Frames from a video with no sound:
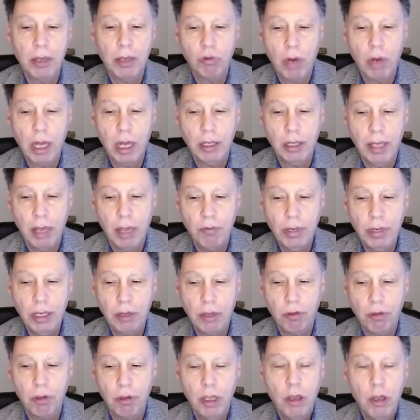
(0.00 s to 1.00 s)
trial
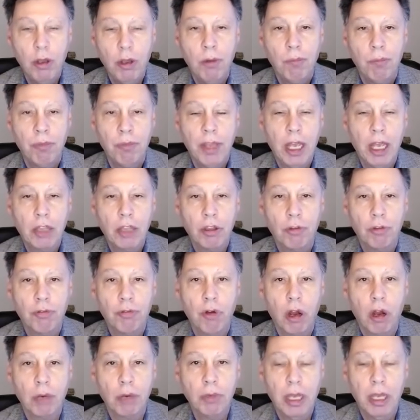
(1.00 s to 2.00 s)
evidence that the
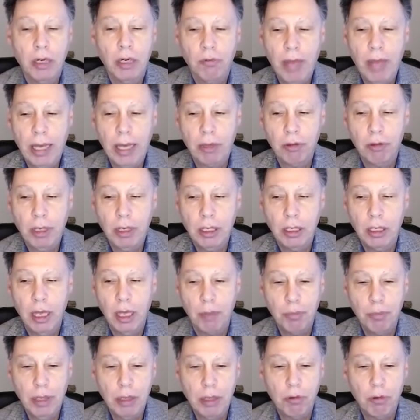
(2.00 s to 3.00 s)
pharma and vaccine
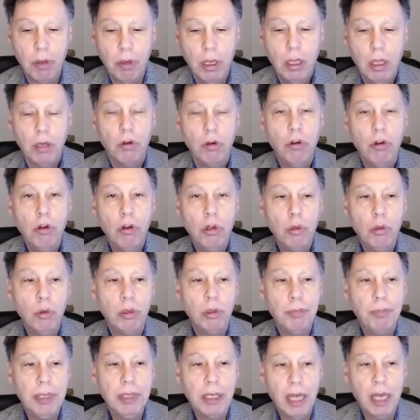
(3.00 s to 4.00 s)
companies knew
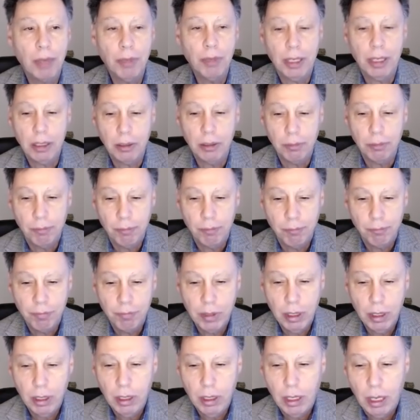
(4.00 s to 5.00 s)
would be coming.
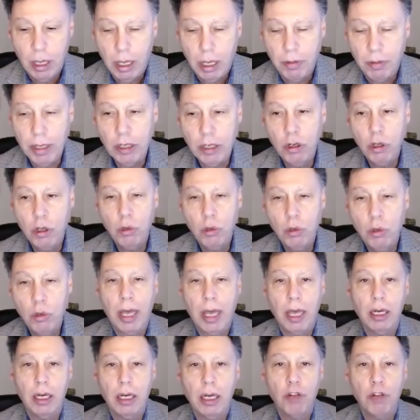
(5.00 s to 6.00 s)
And they knew
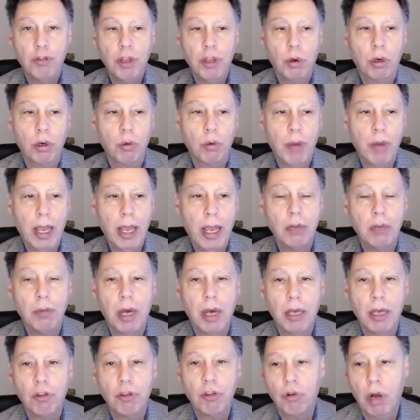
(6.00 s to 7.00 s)
that if there were
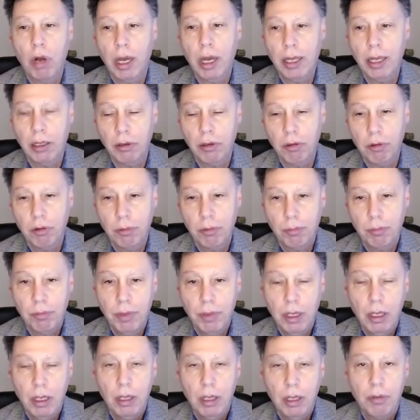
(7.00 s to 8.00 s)
randomized trials
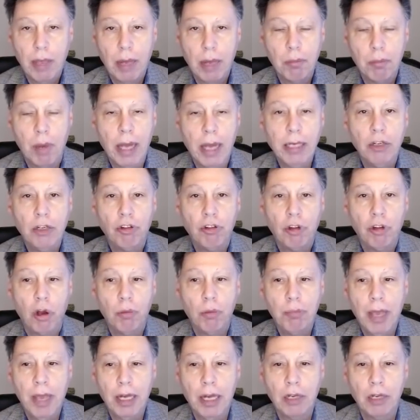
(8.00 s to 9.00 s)
that might
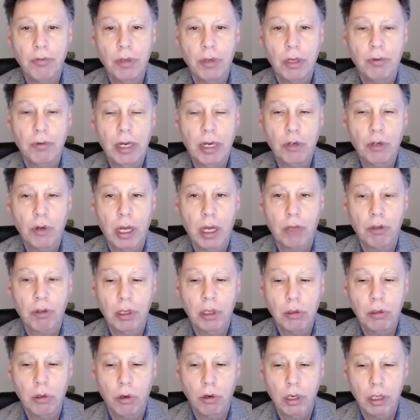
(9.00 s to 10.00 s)
show benefit of
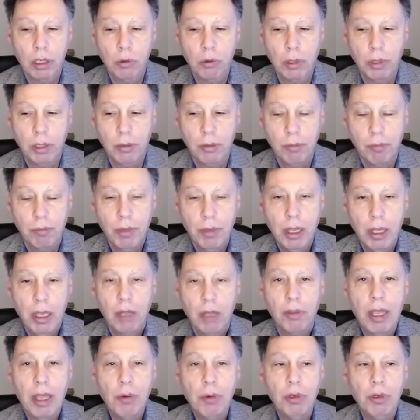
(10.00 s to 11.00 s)
hydroxychloroquine,
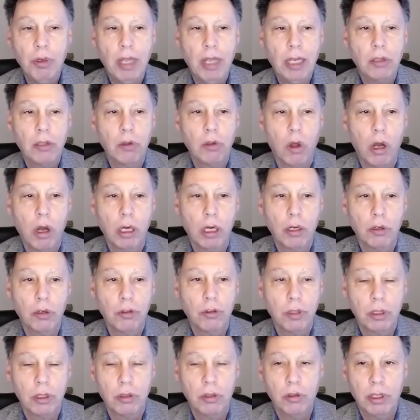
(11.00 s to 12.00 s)
they would take longer
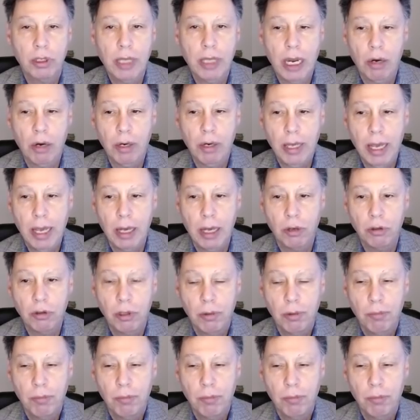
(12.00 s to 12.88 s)
to carry out.